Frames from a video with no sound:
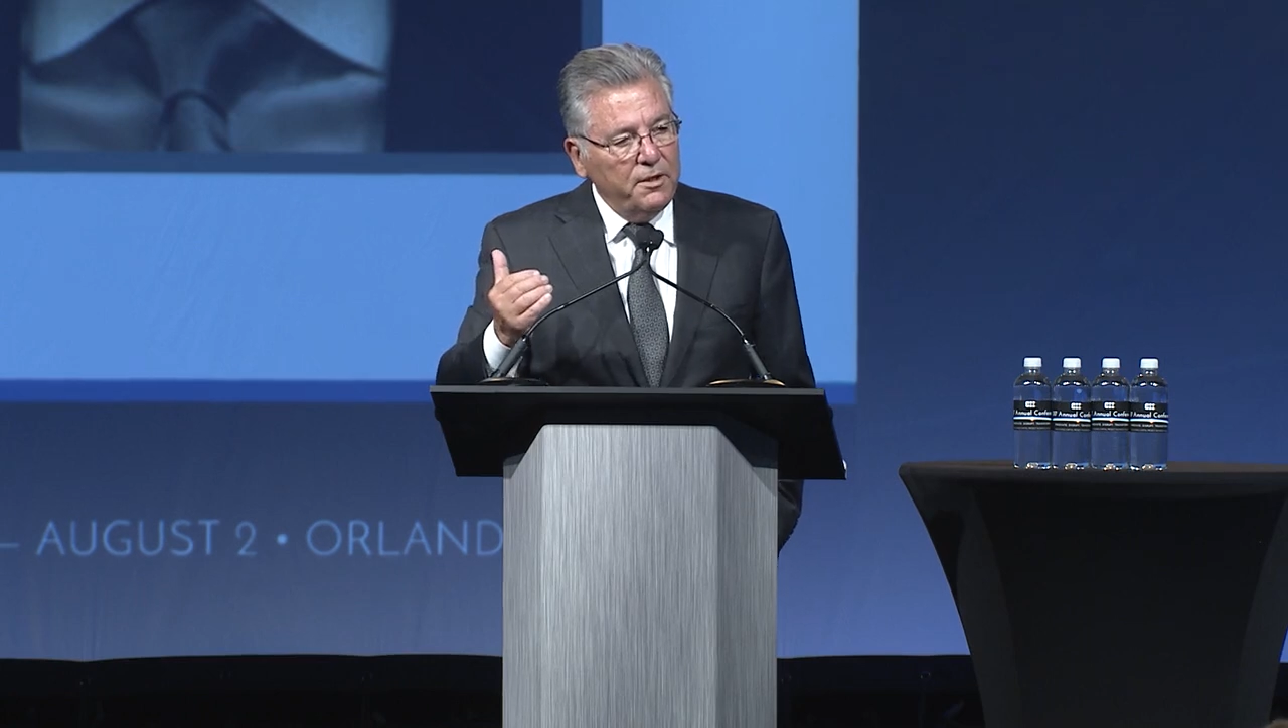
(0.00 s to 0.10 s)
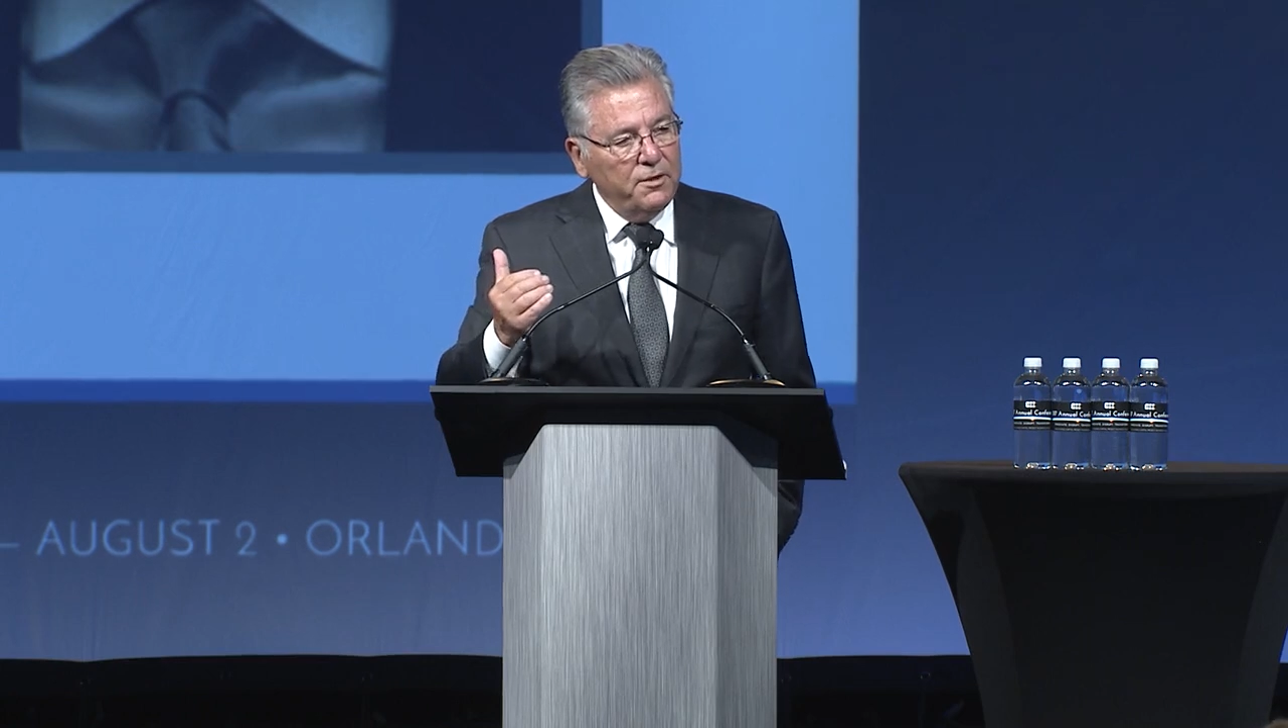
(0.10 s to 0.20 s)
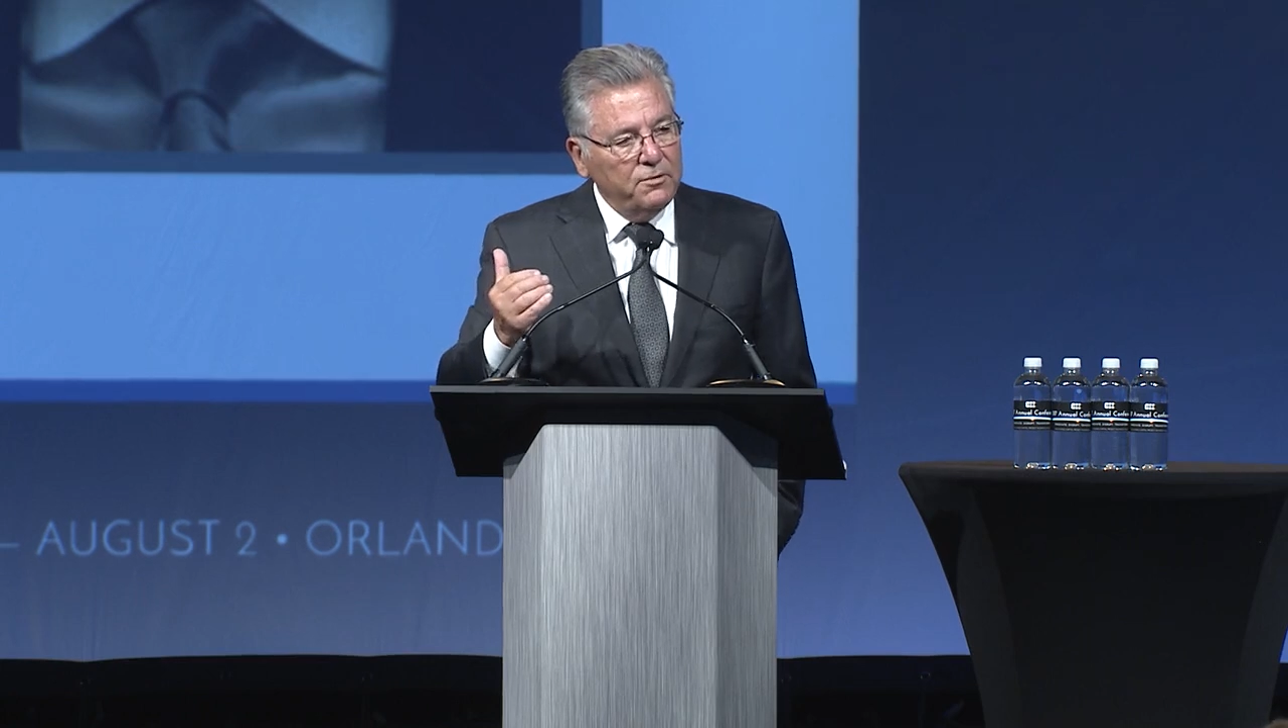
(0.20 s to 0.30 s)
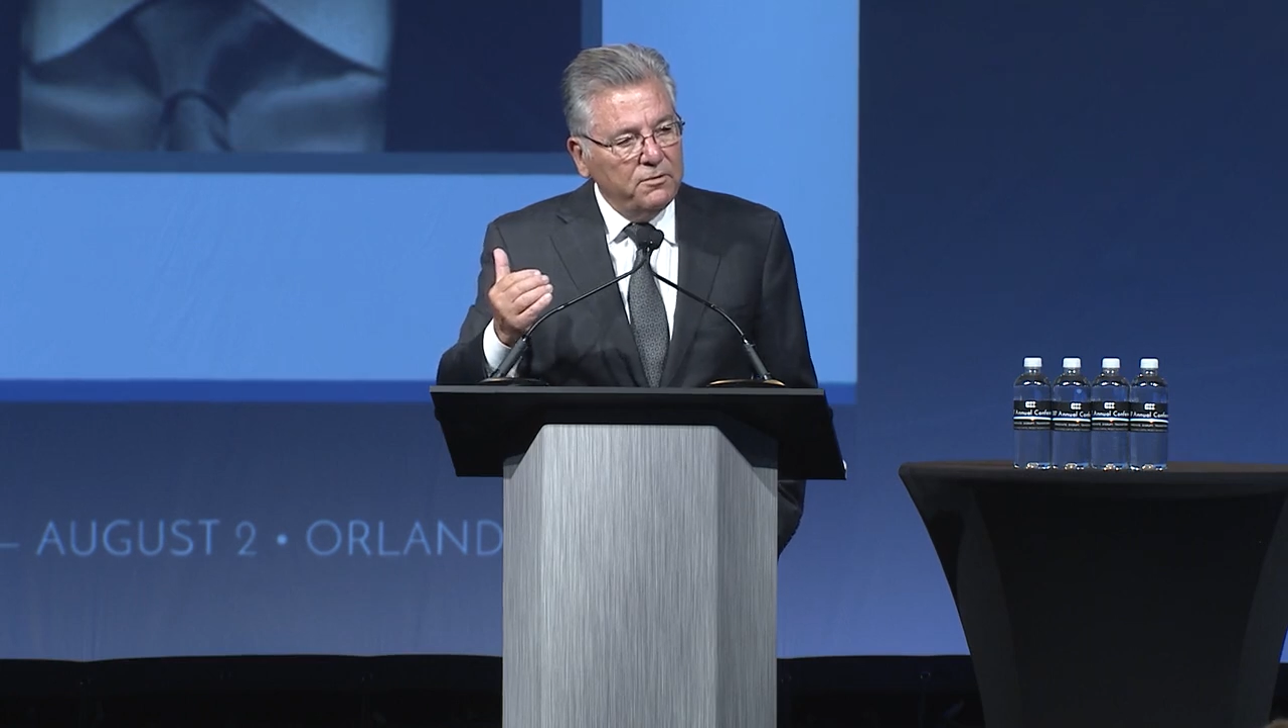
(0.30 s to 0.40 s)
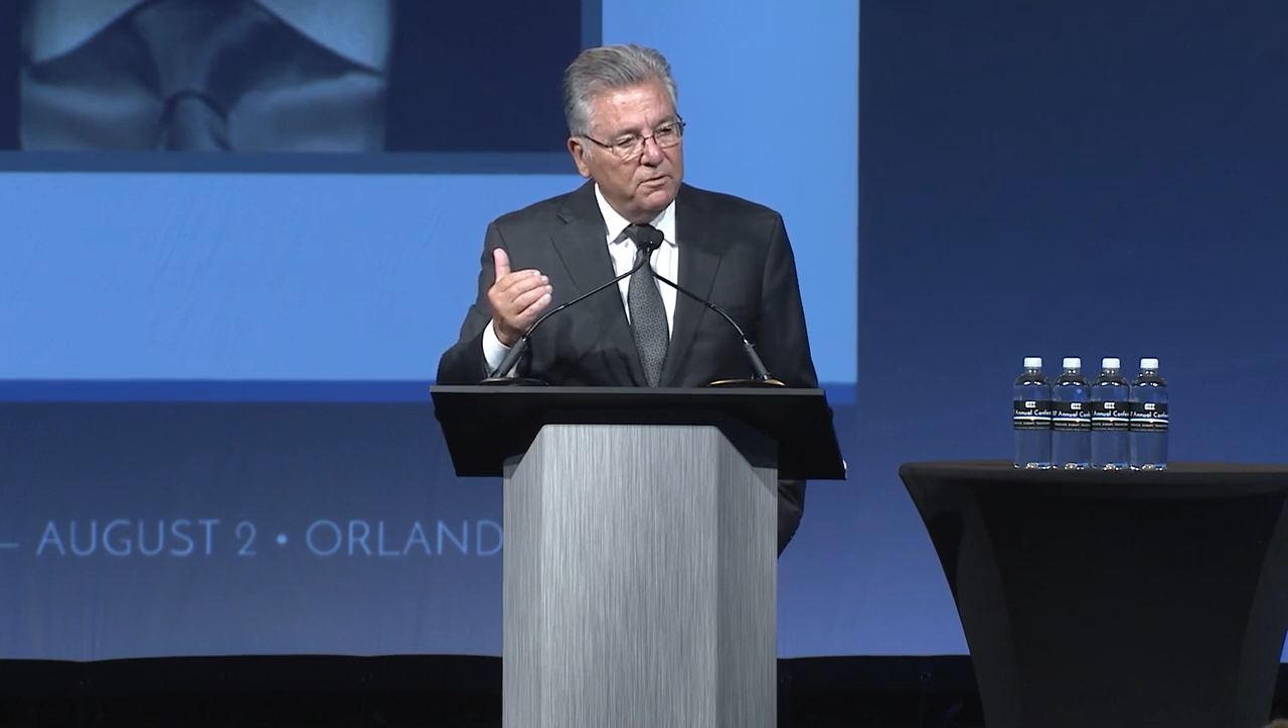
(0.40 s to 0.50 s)

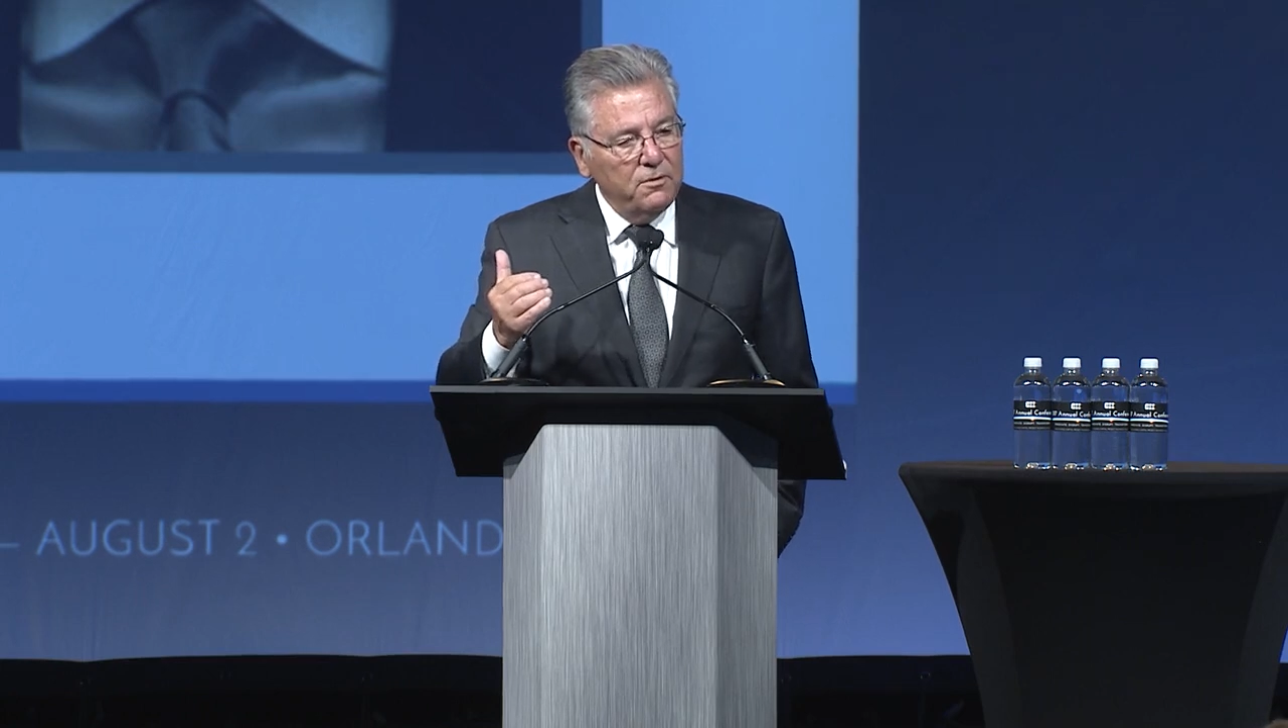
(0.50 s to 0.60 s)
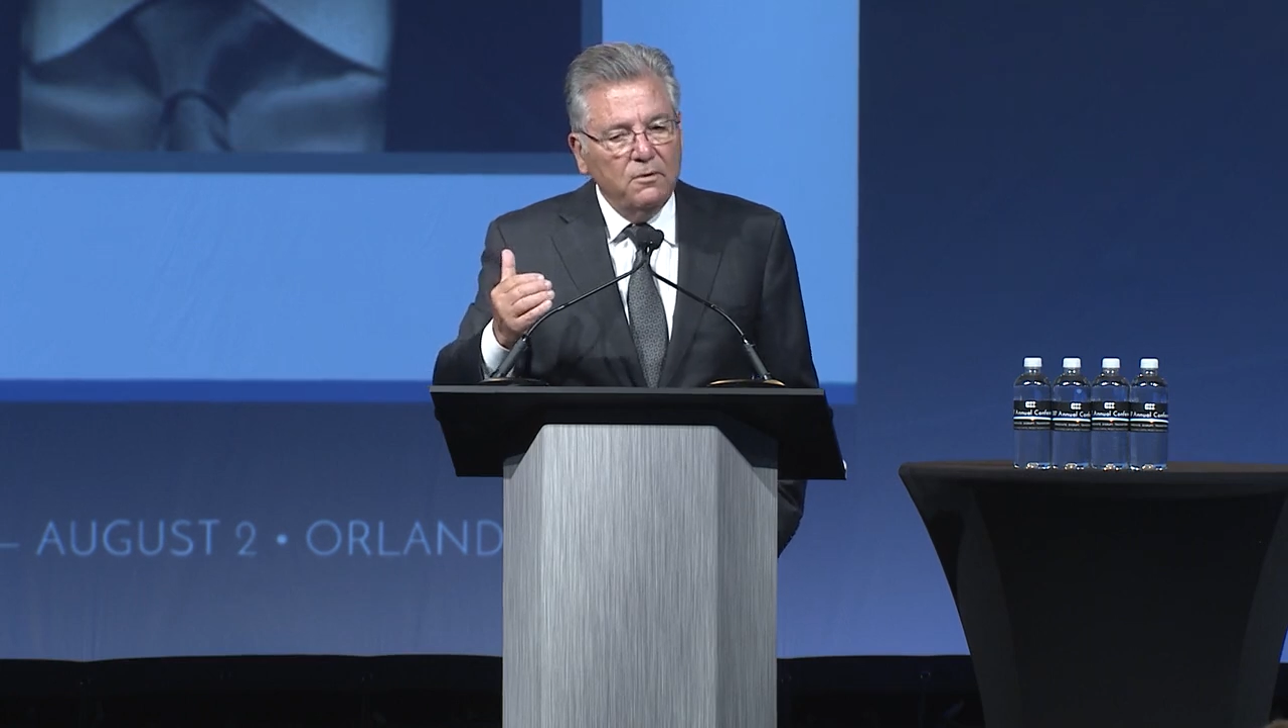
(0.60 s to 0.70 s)
years.